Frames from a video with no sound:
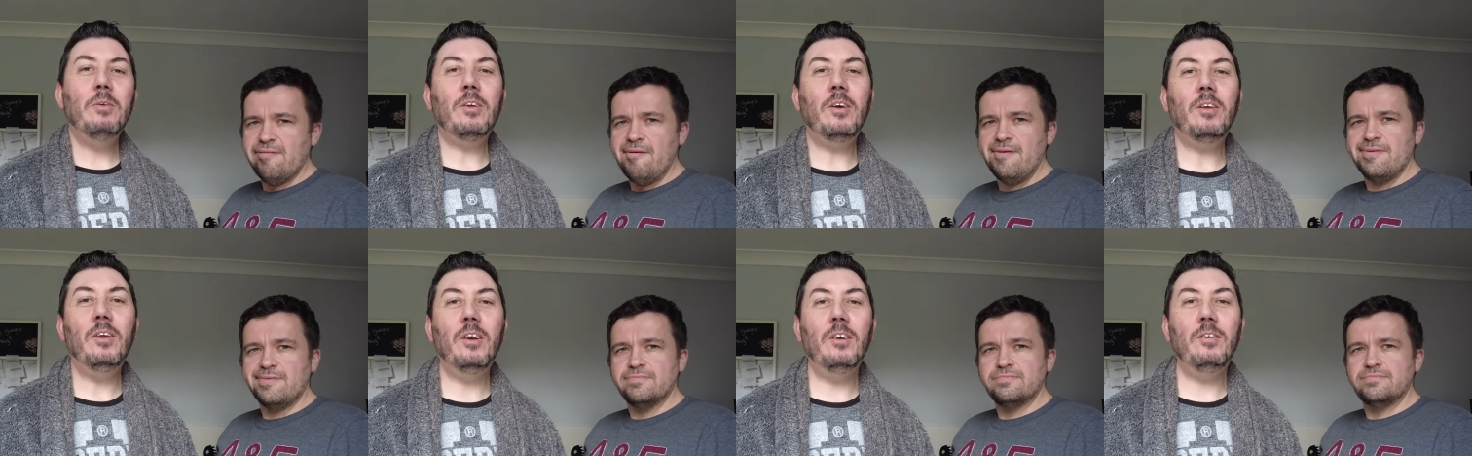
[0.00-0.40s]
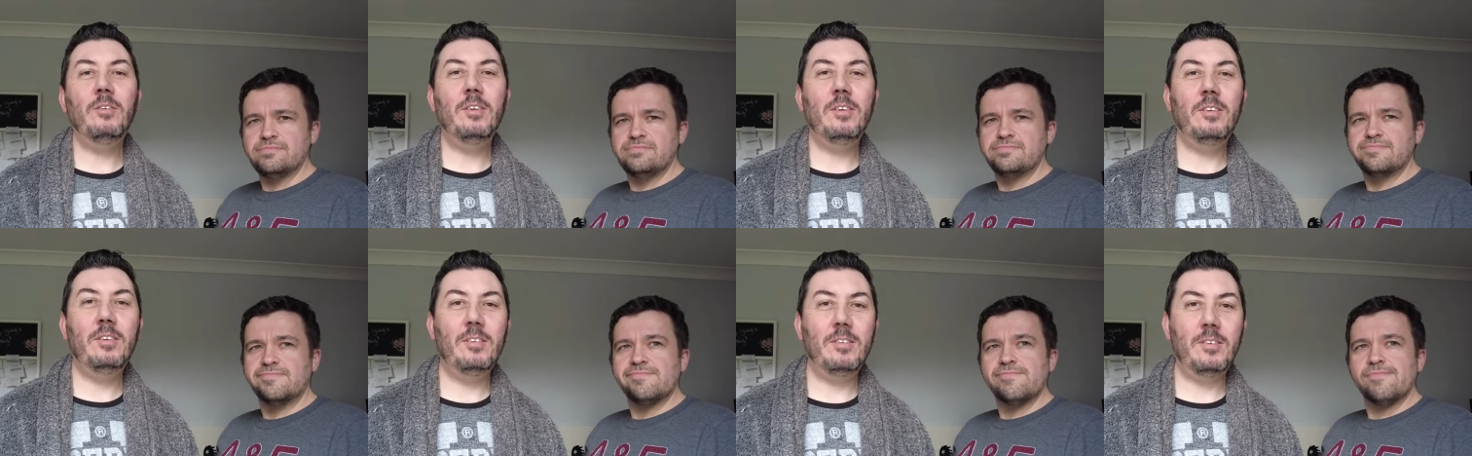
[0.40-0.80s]
Speaker 1: we don't know if
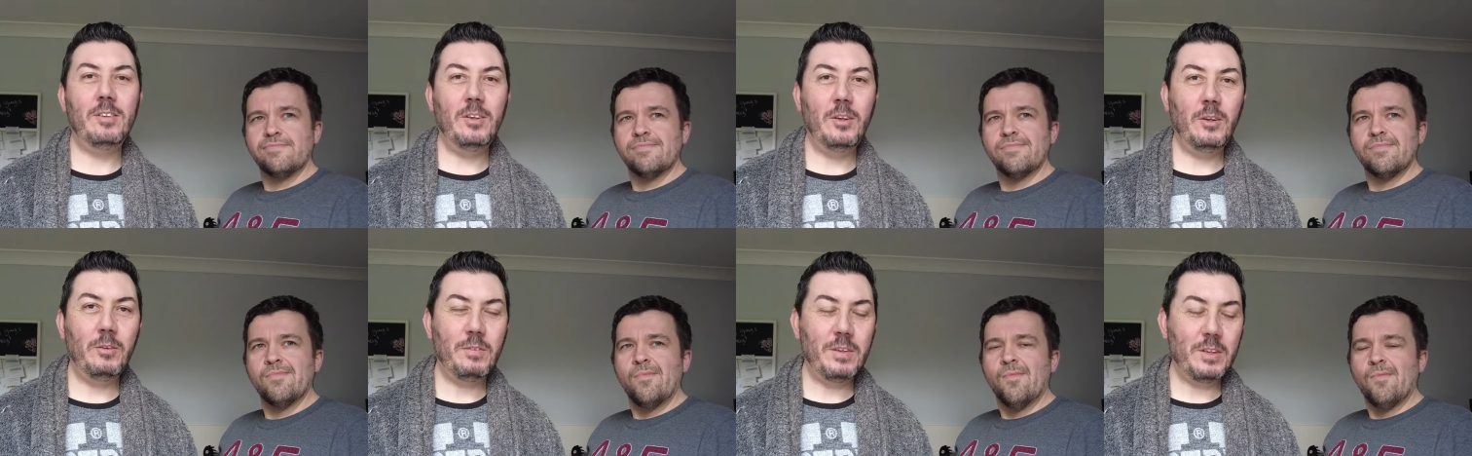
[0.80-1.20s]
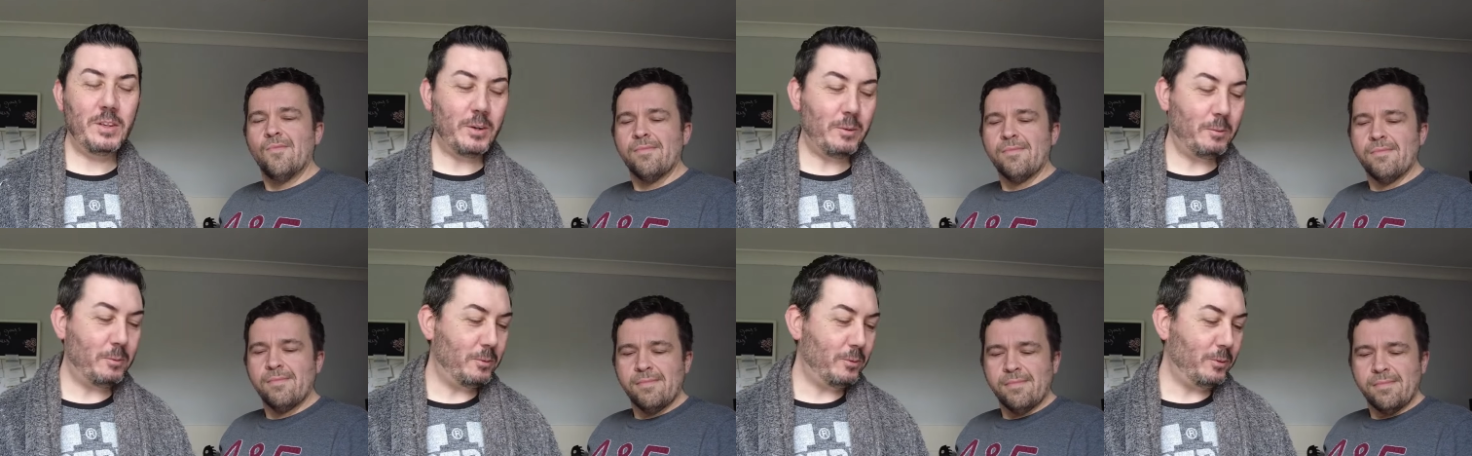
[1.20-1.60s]
this is a new
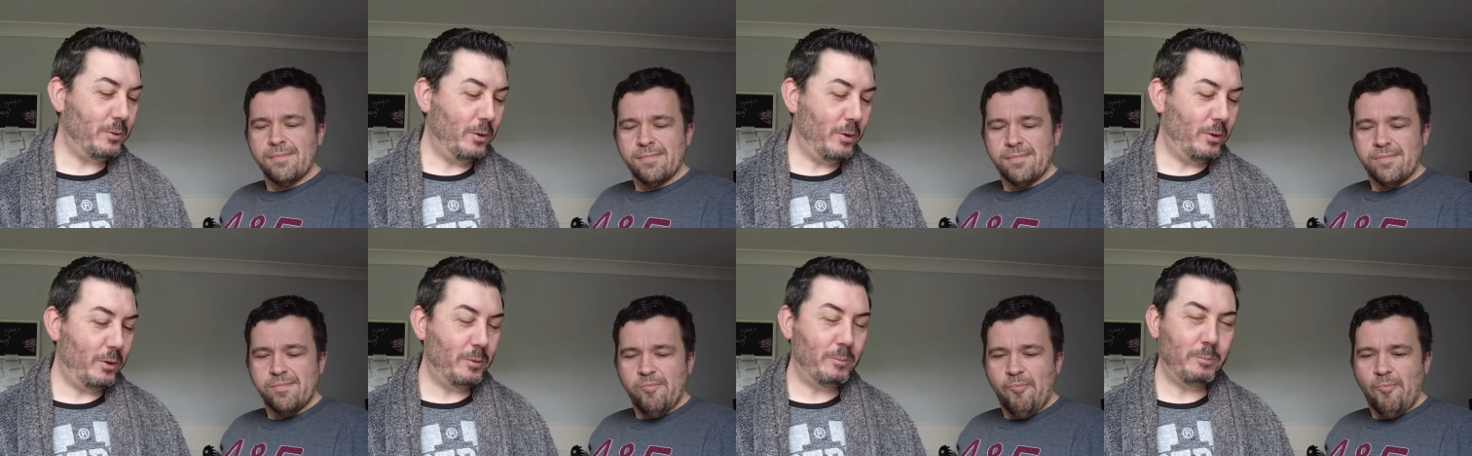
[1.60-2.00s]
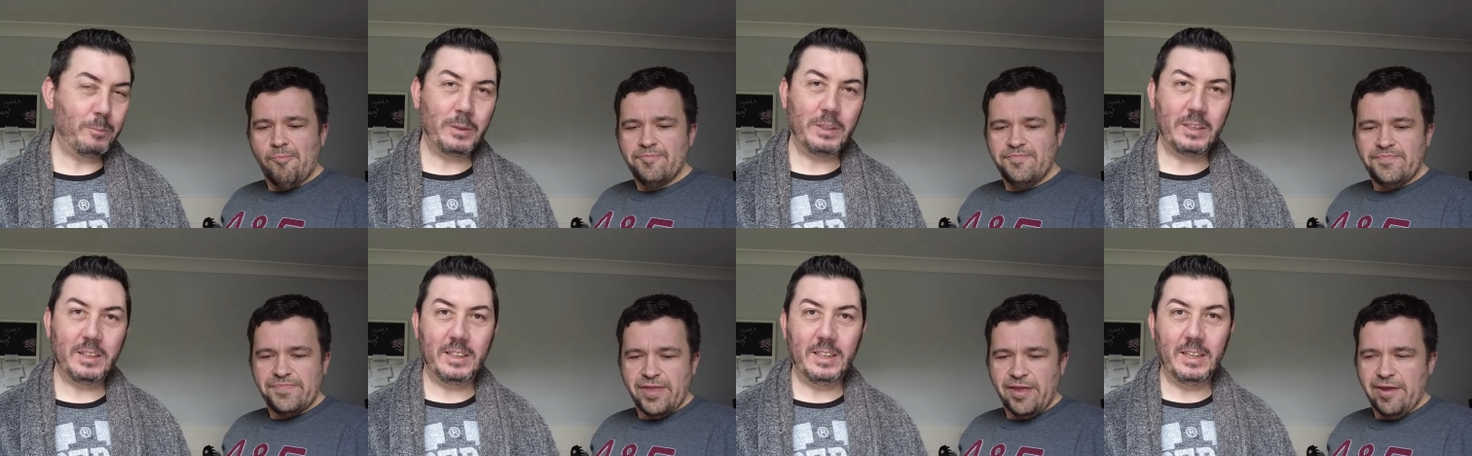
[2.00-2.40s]
video or not,
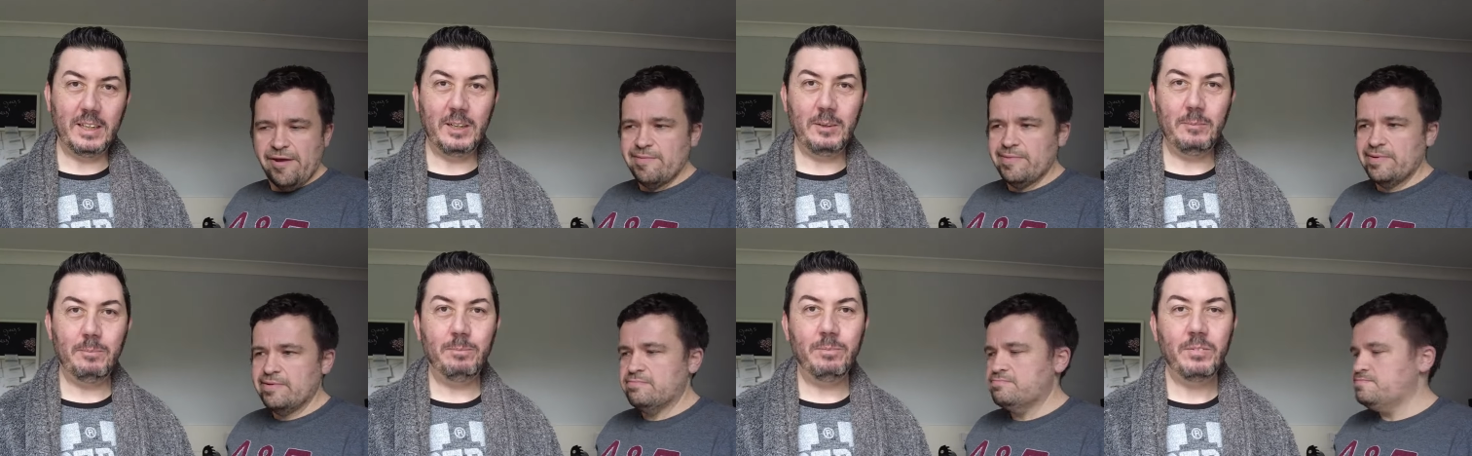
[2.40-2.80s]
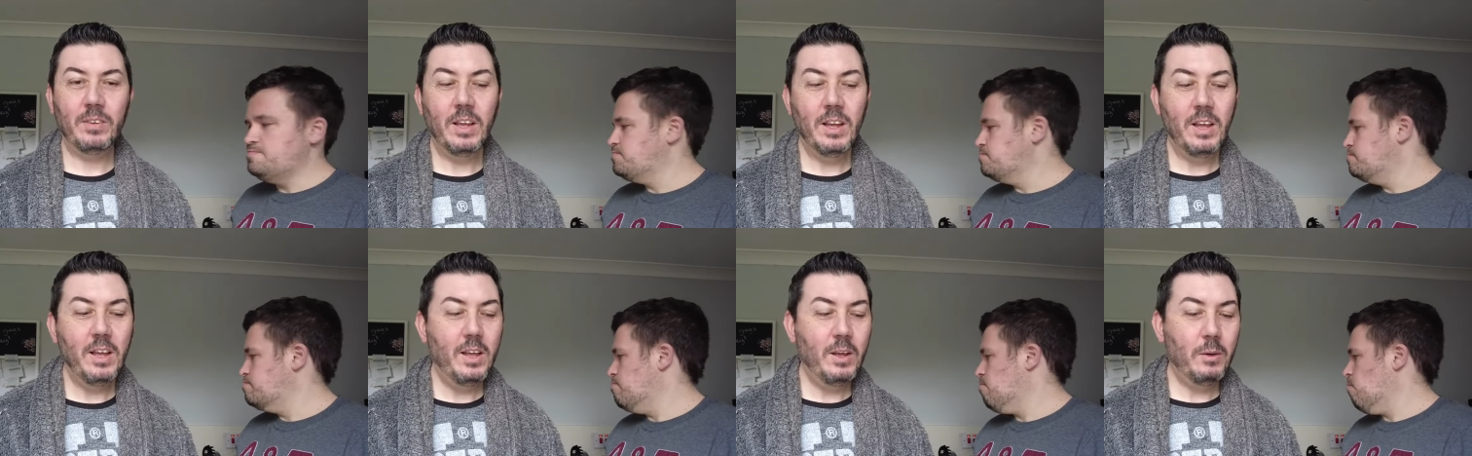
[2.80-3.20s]
but um,
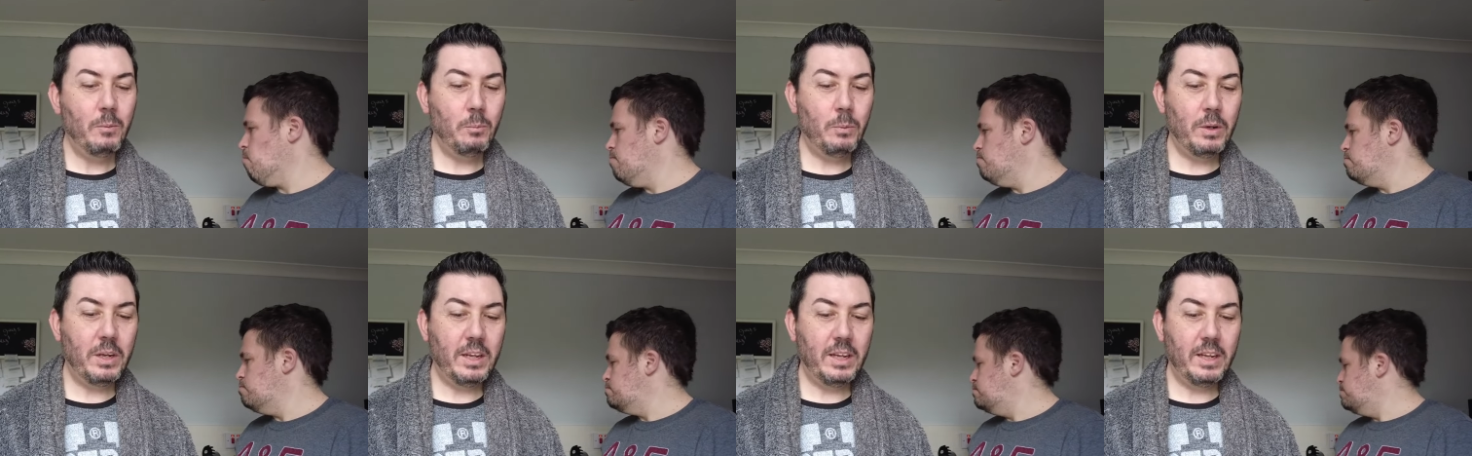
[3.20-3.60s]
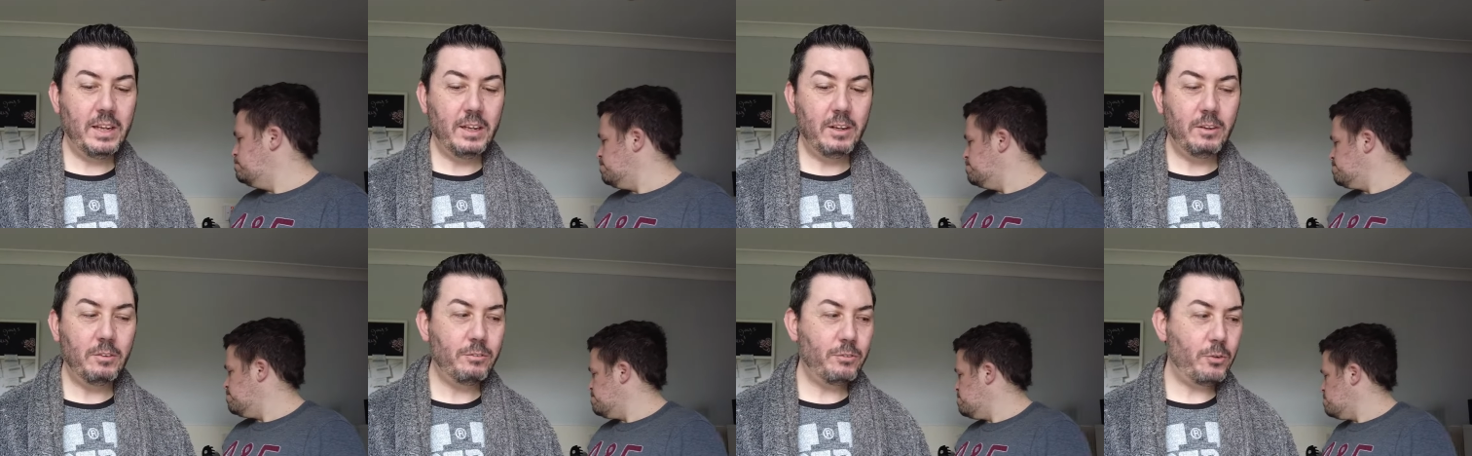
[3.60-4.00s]

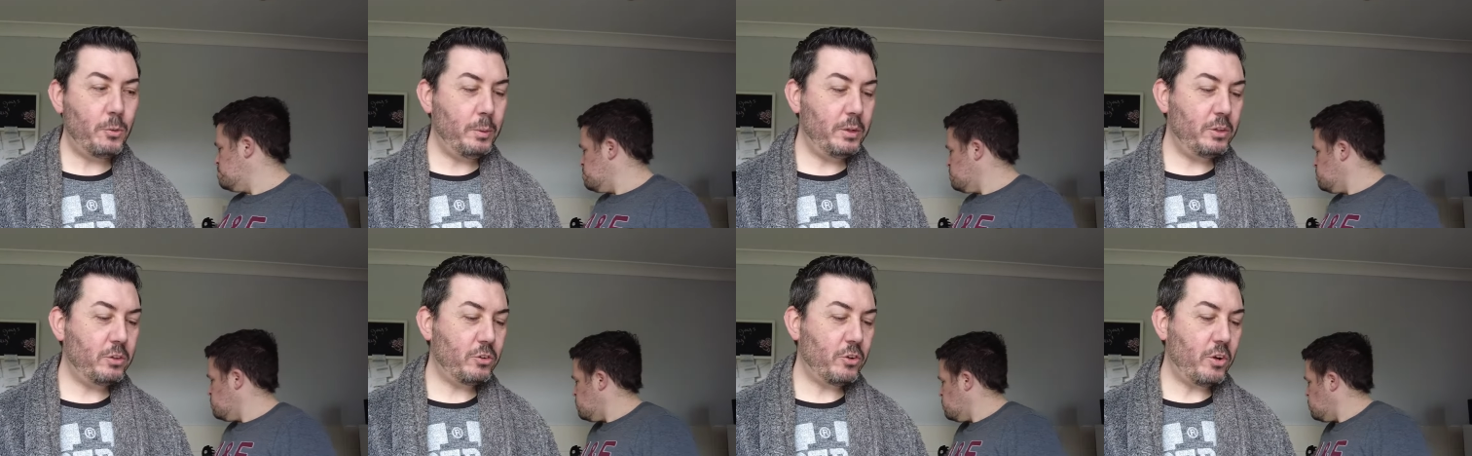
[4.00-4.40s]
we thought we'd